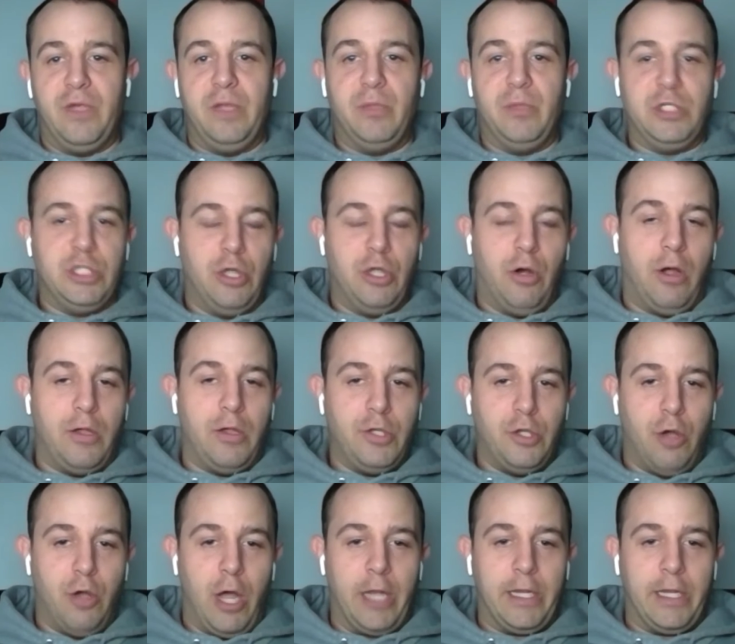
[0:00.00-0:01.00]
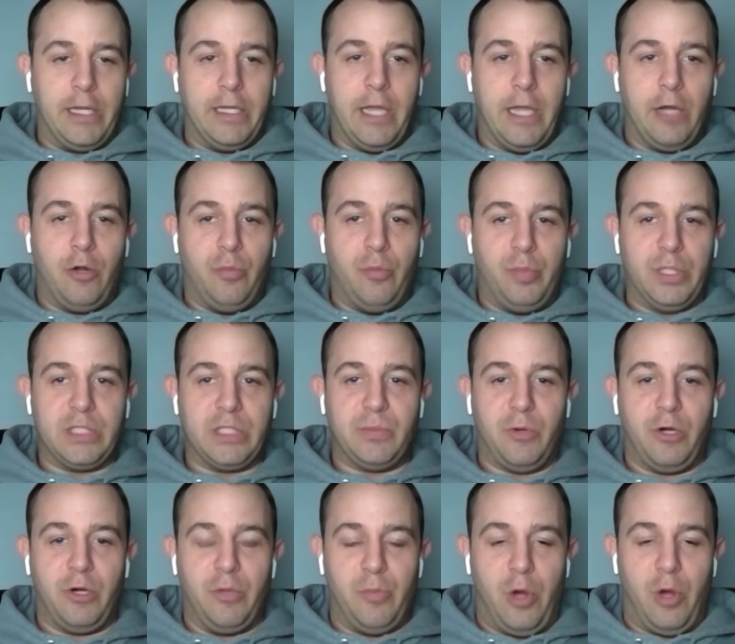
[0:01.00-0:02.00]
But you know, I can get down on
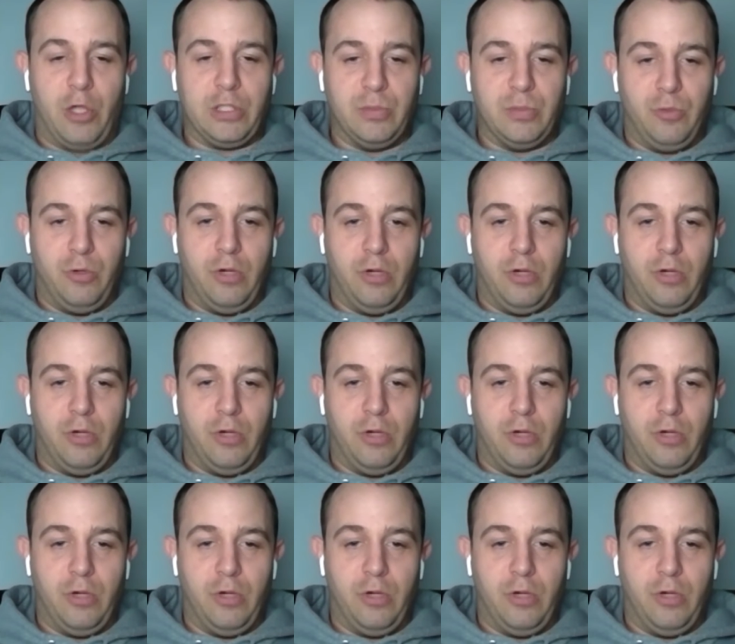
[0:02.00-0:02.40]
Pittsburgh and Baltimore.